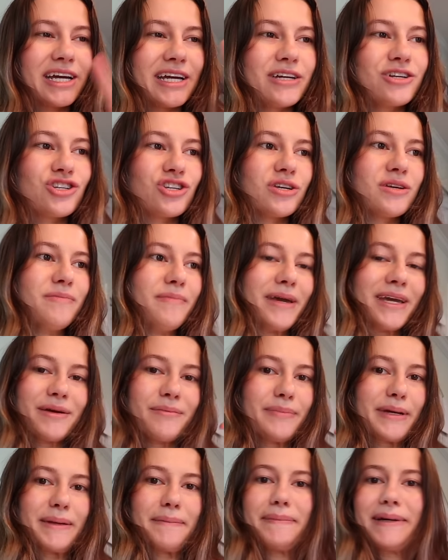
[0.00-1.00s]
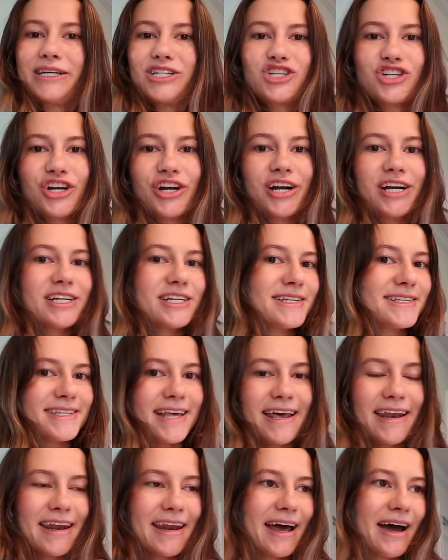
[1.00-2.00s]
I usually make a big pitcher and just
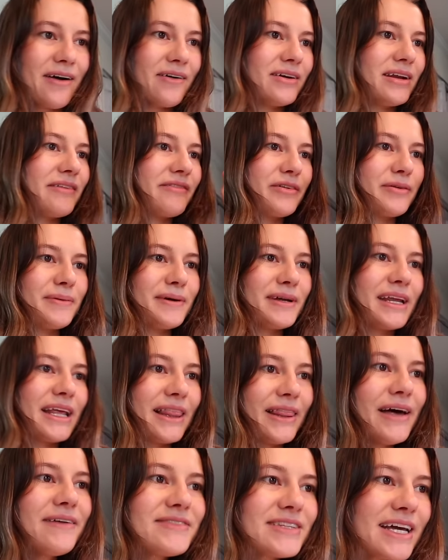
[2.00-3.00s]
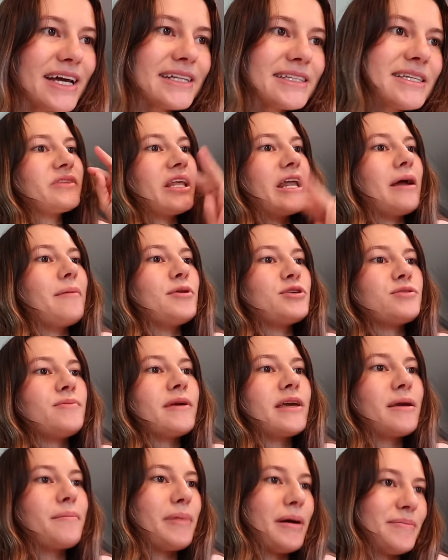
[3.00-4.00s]
set it out and everybody loves it. And then I'm also
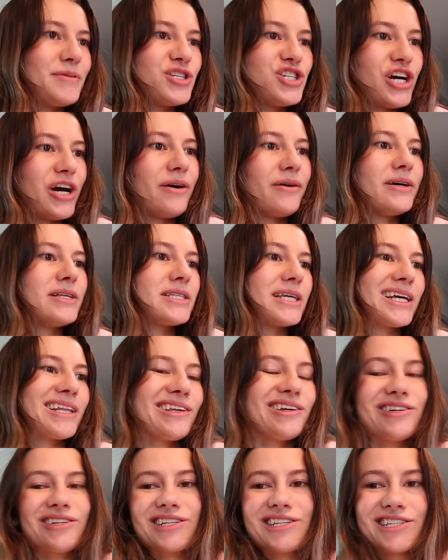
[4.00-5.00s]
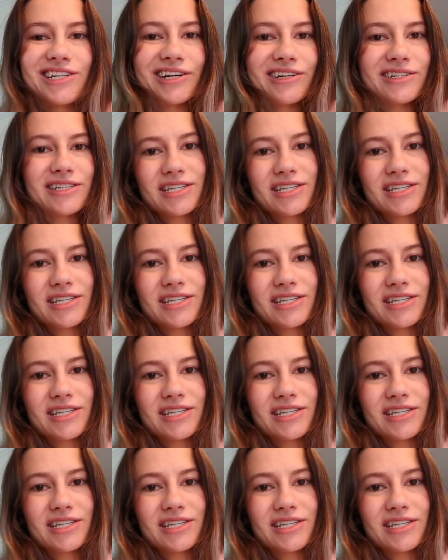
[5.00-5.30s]
making puppy chow as like a little dessert.